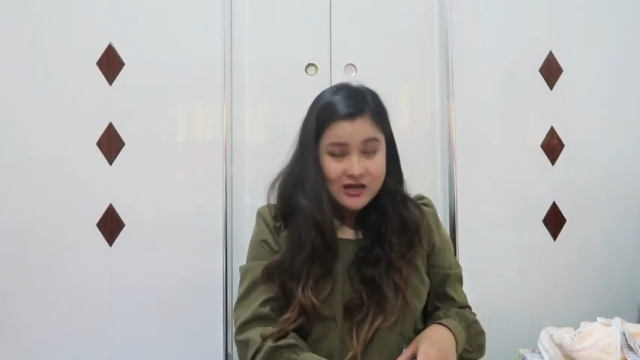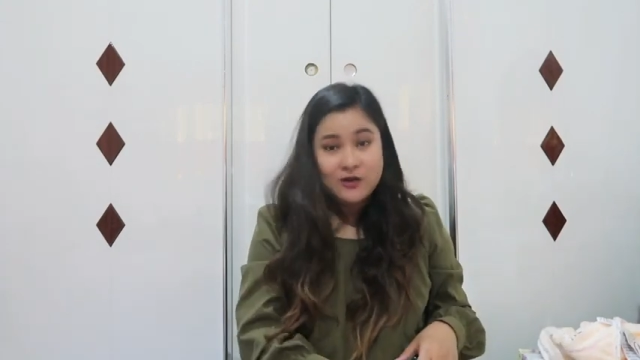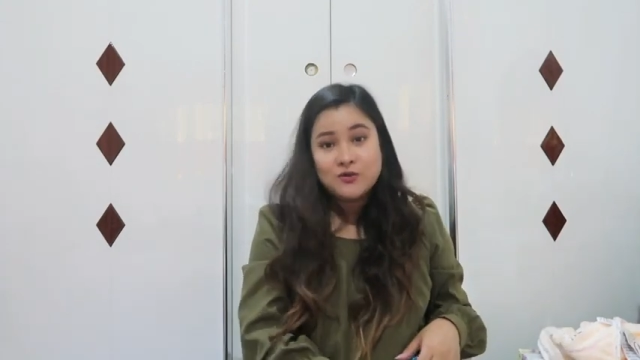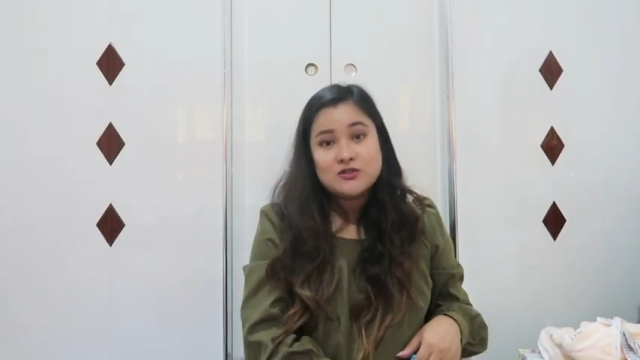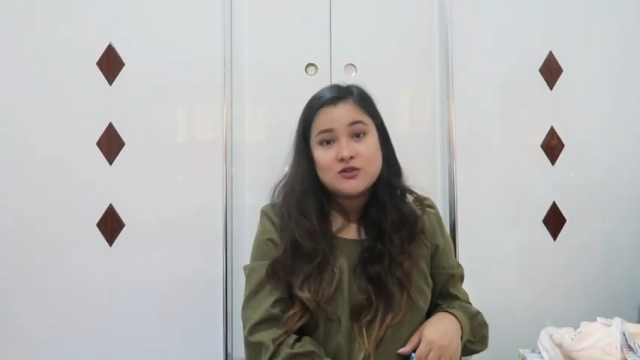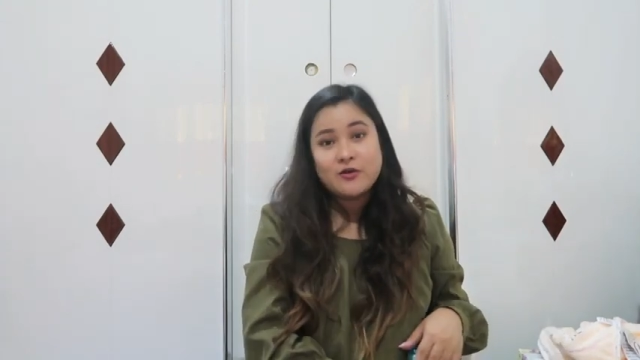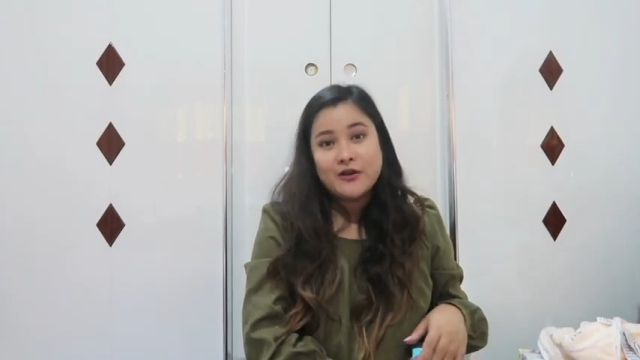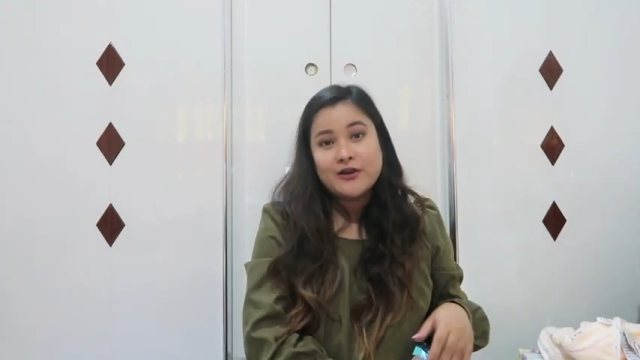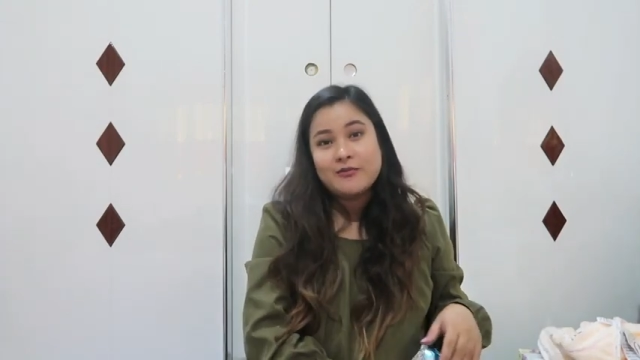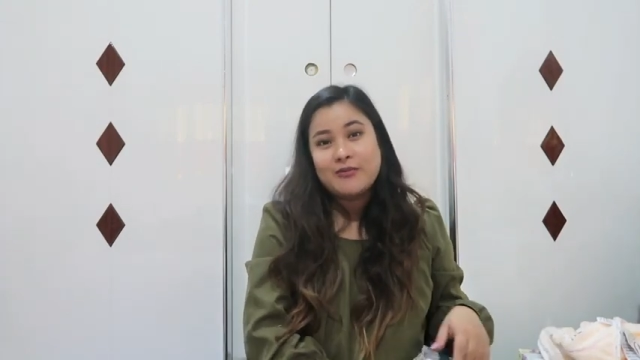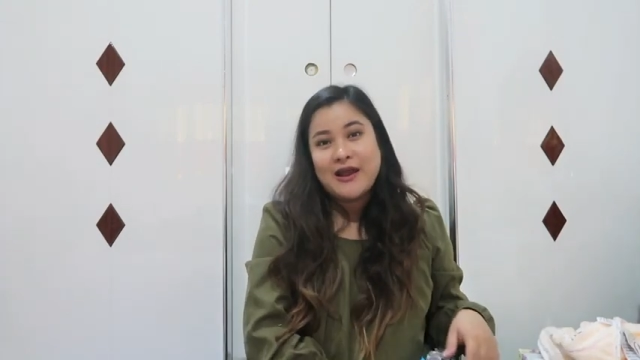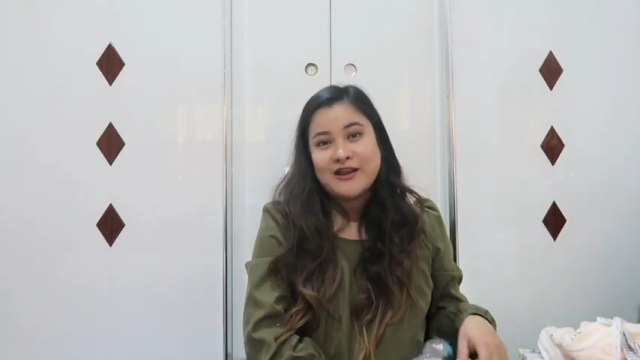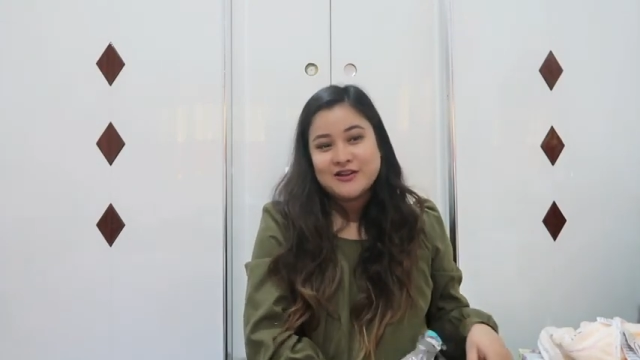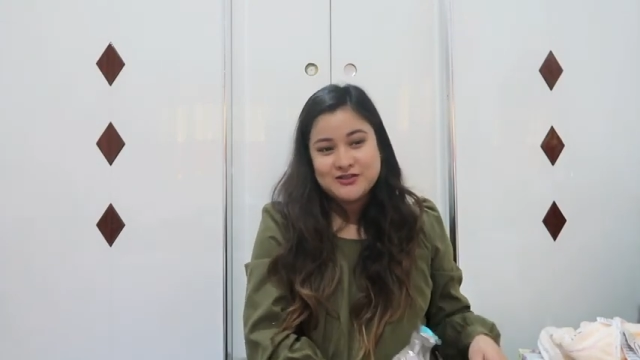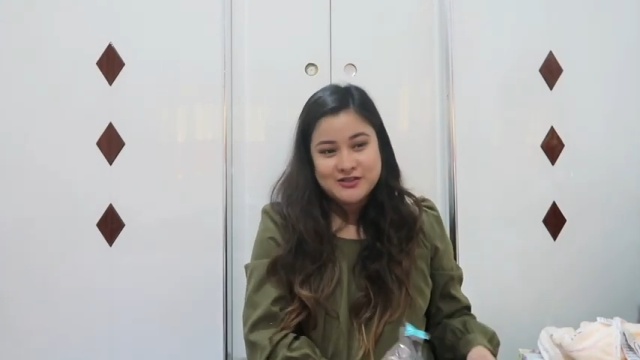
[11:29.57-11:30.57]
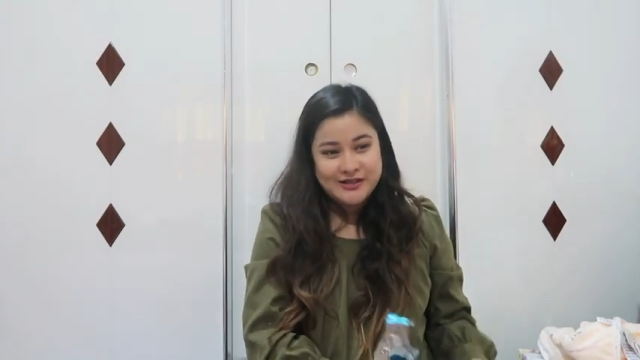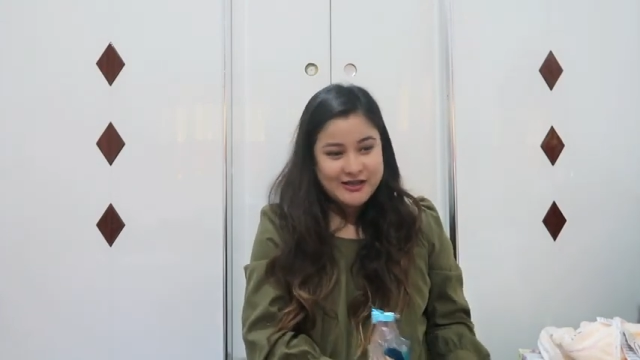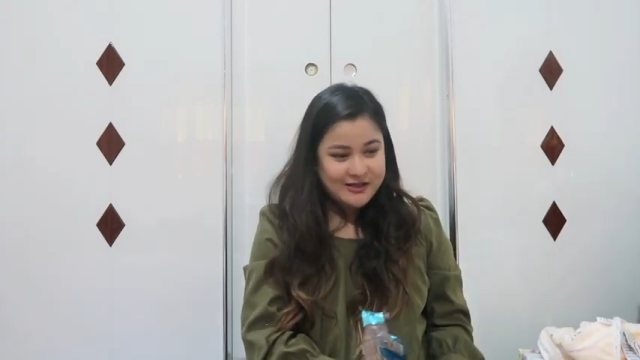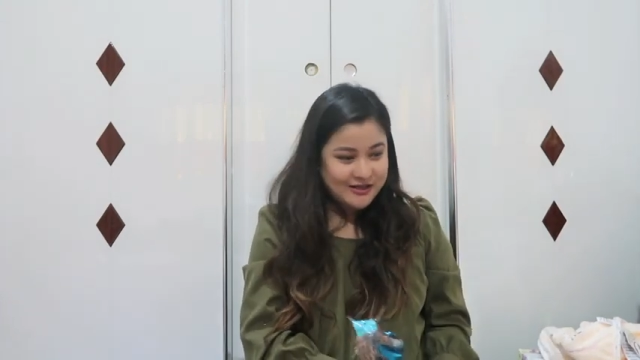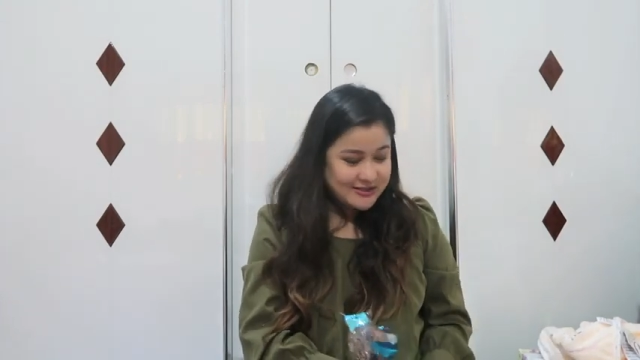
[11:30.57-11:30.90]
i was already planning to get